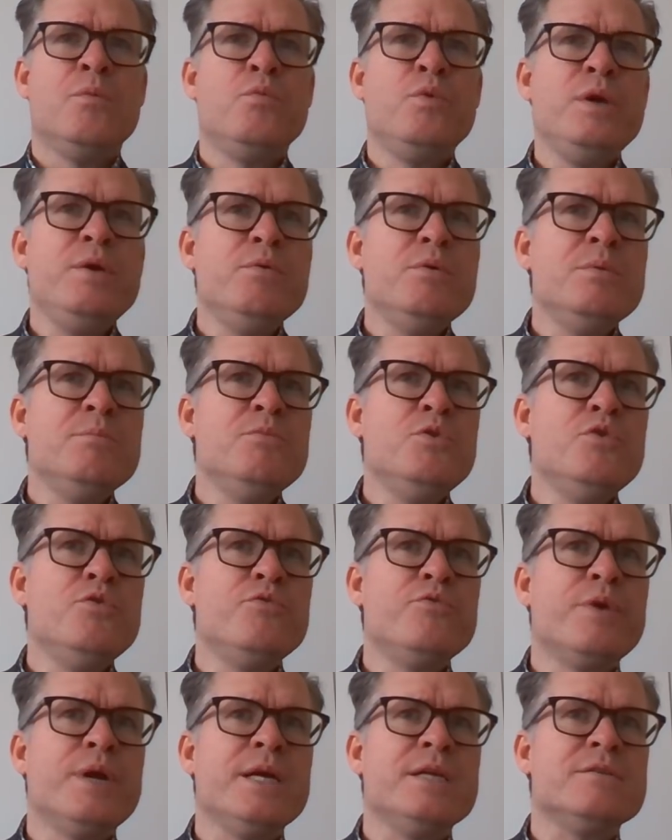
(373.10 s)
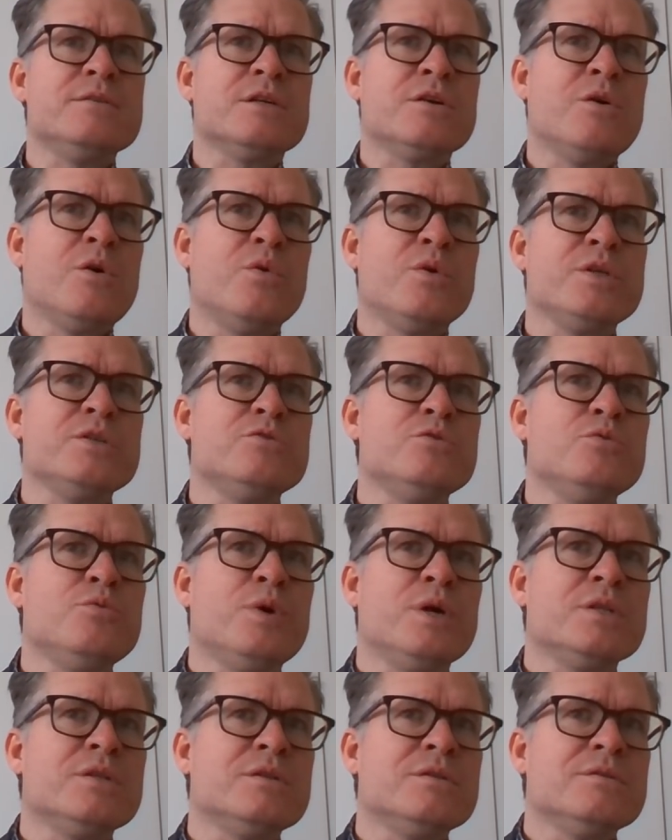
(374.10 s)
we will move rates according to
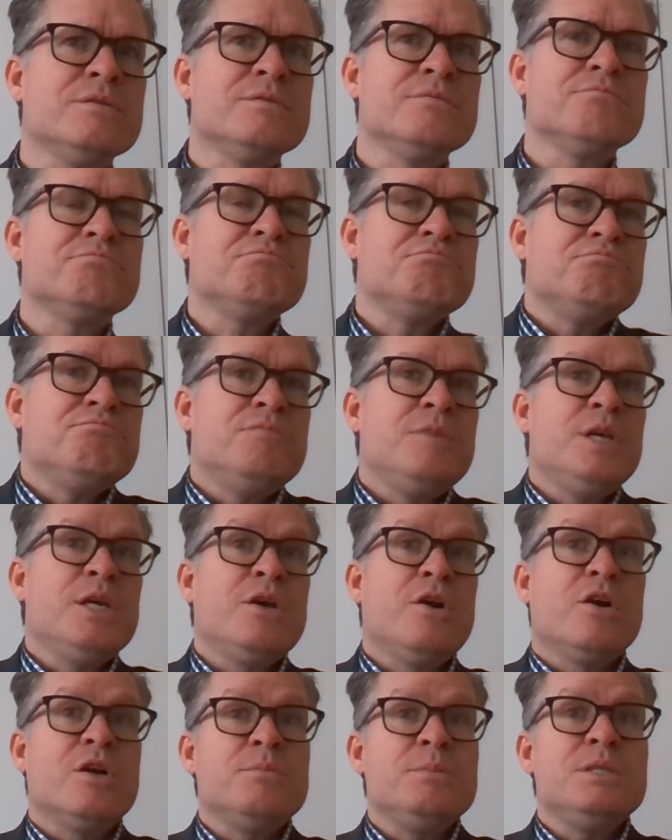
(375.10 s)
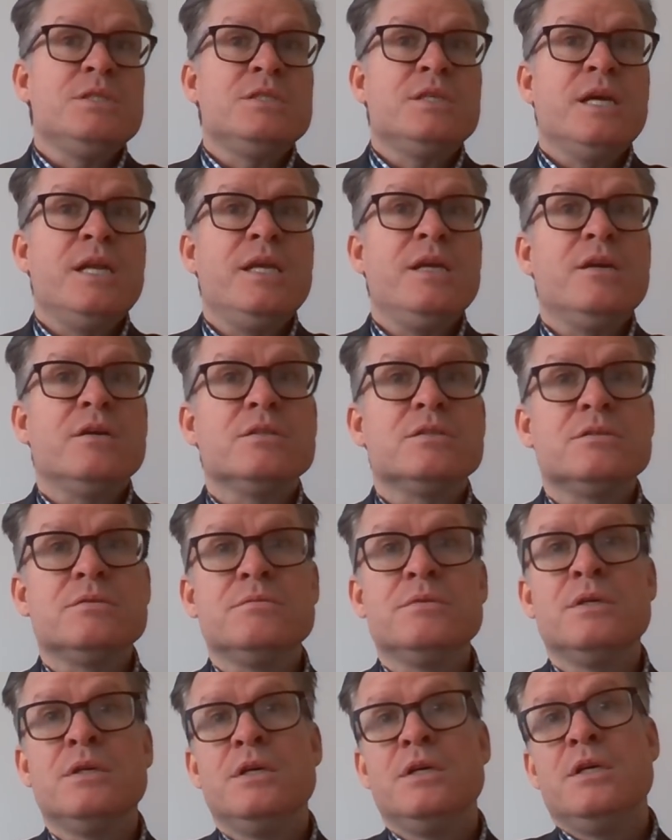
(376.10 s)
what the economy is telling us.
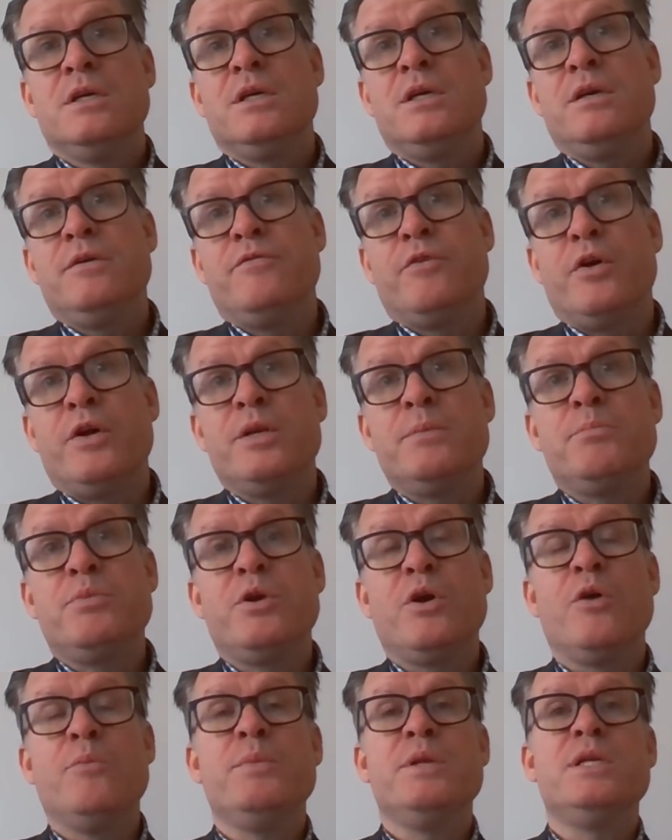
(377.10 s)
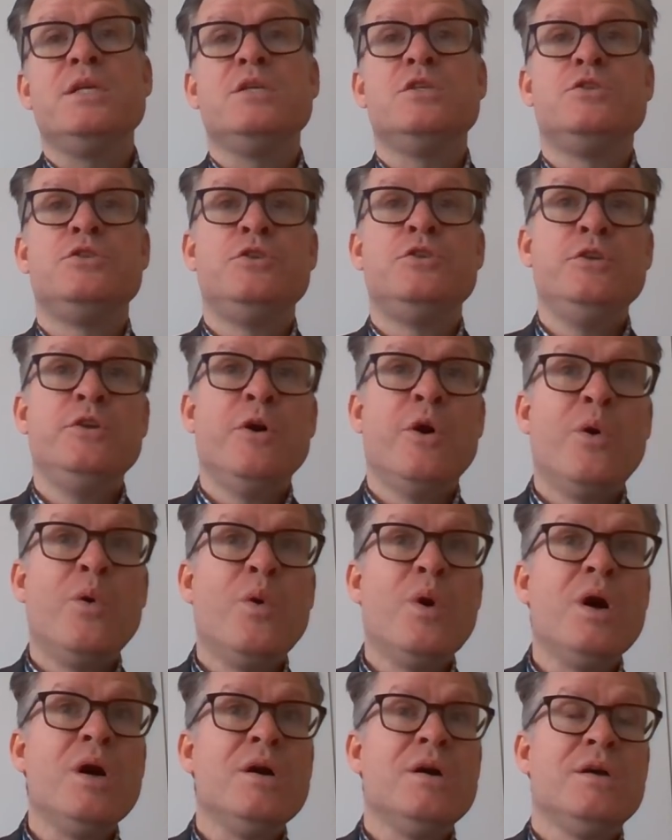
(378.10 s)
If unemployment is
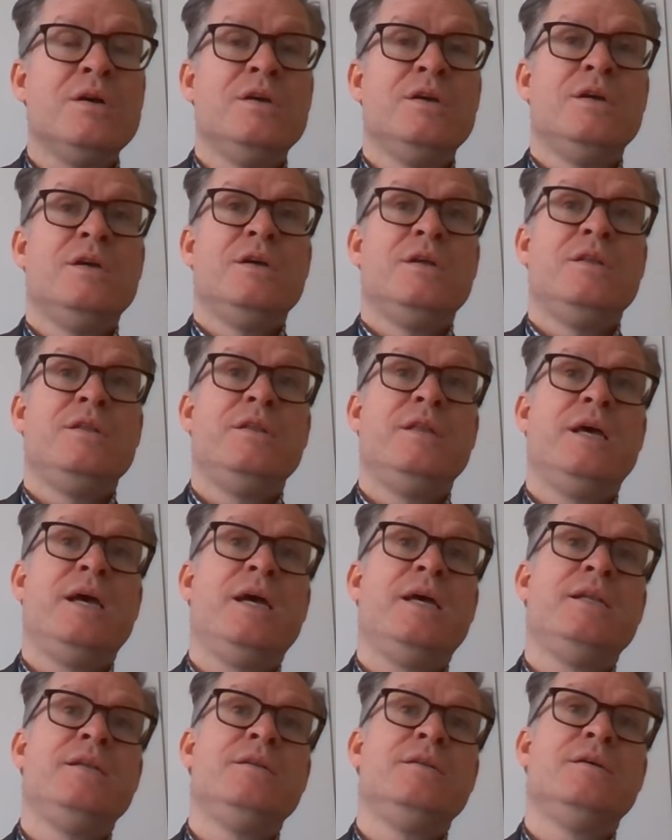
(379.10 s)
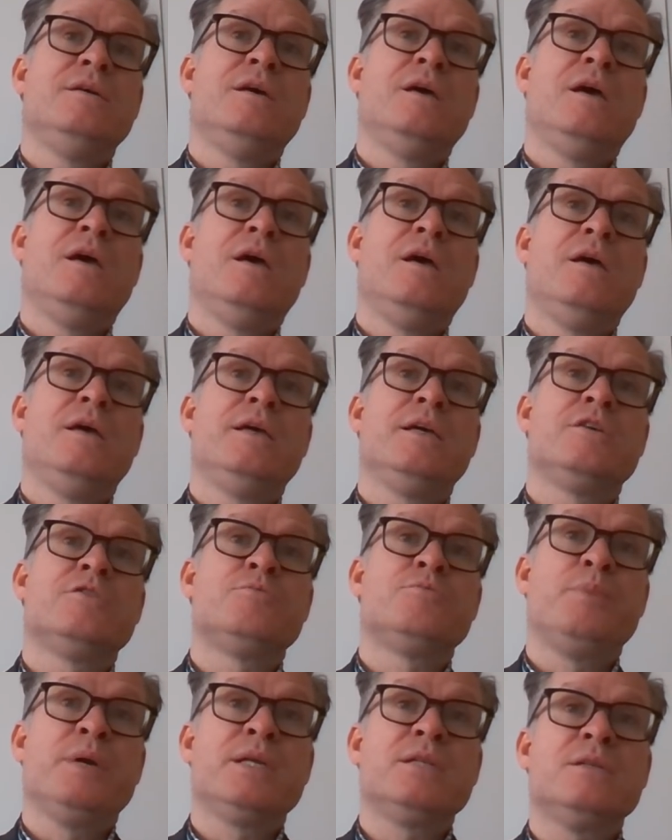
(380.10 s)
lower than
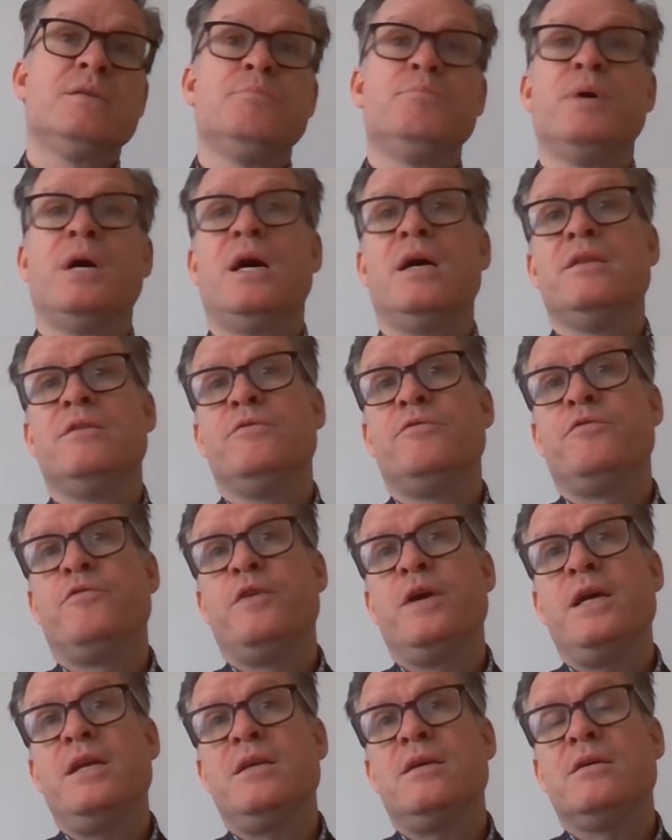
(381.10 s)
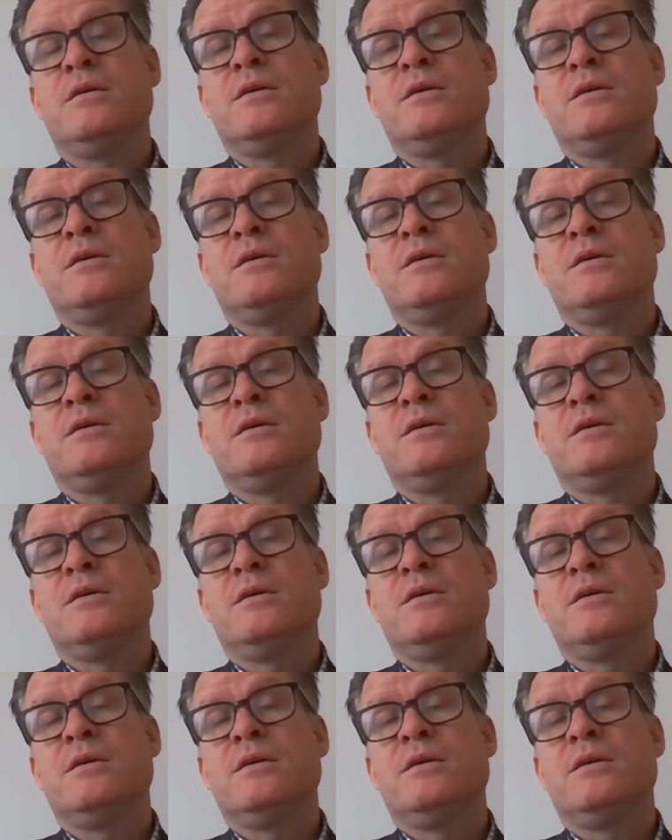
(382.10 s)
expected by the Fed,